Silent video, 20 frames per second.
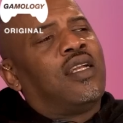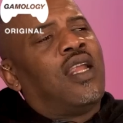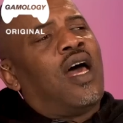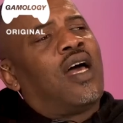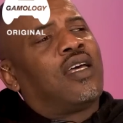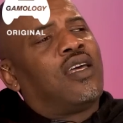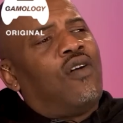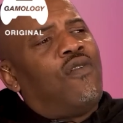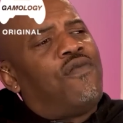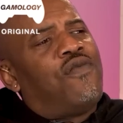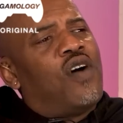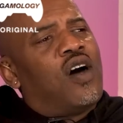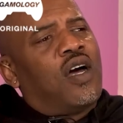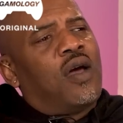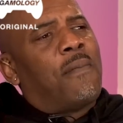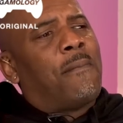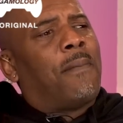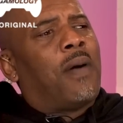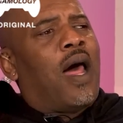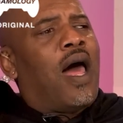knock your
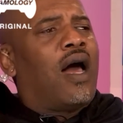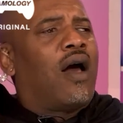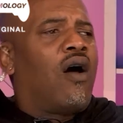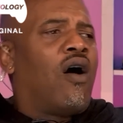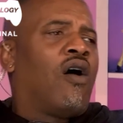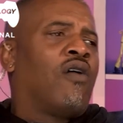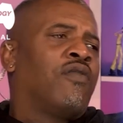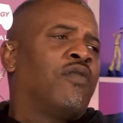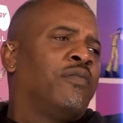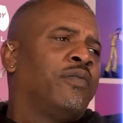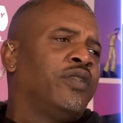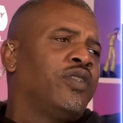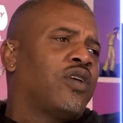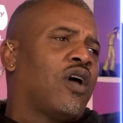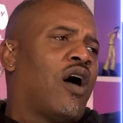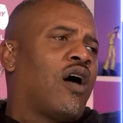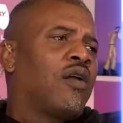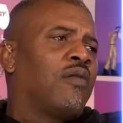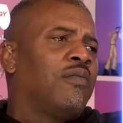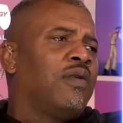block off if you
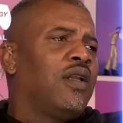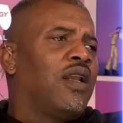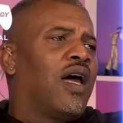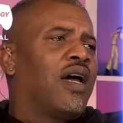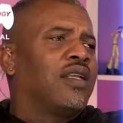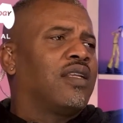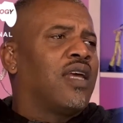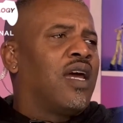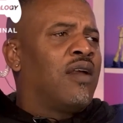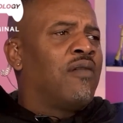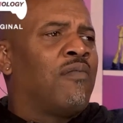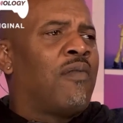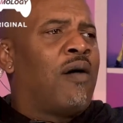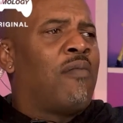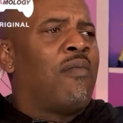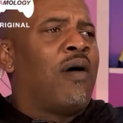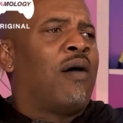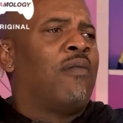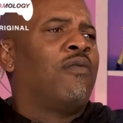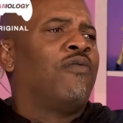talking to me like that at my
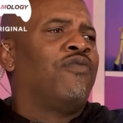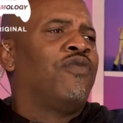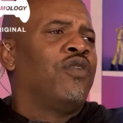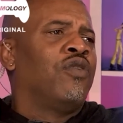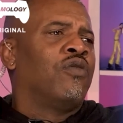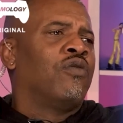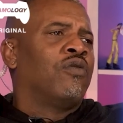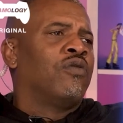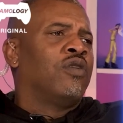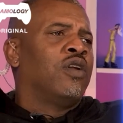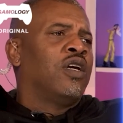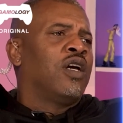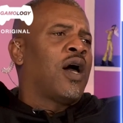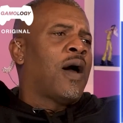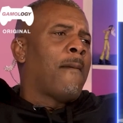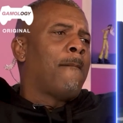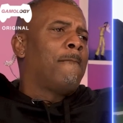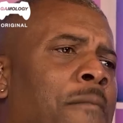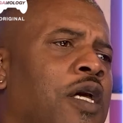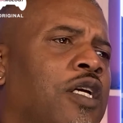mama funeral.
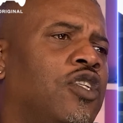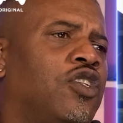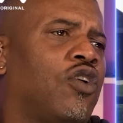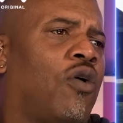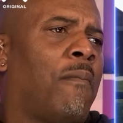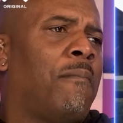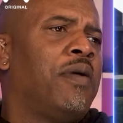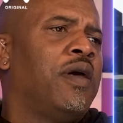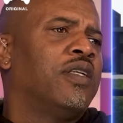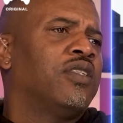I'll beat your